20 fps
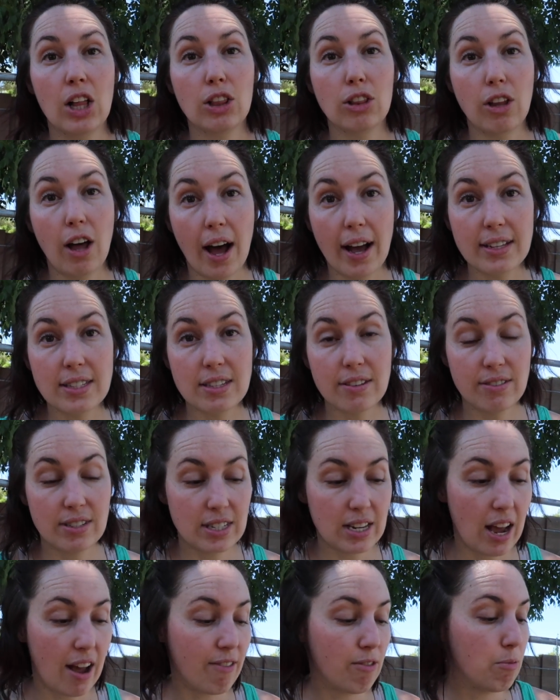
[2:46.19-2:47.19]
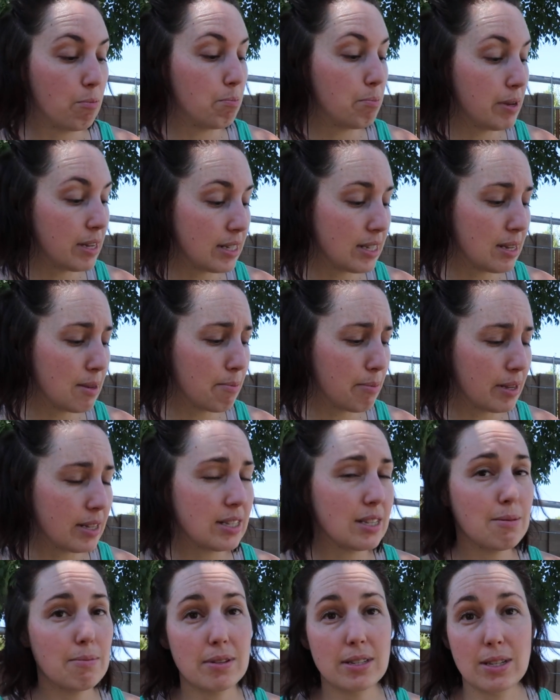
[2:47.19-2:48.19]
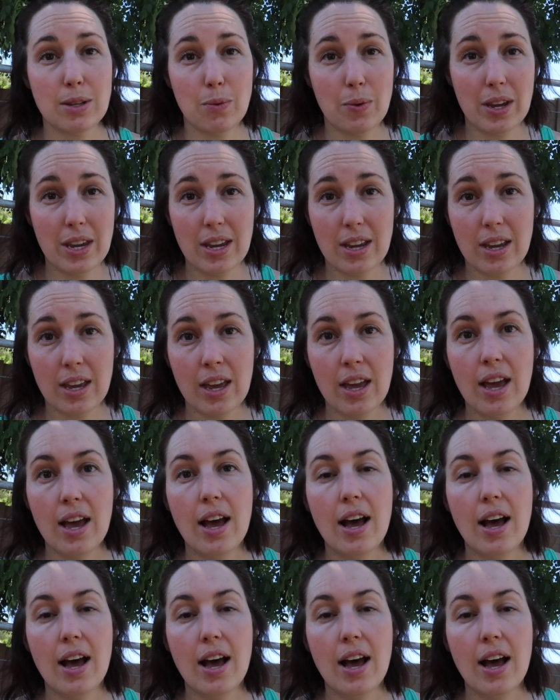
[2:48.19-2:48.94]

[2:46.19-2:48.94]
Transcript: lots of stuff, a busy, busy, busy week.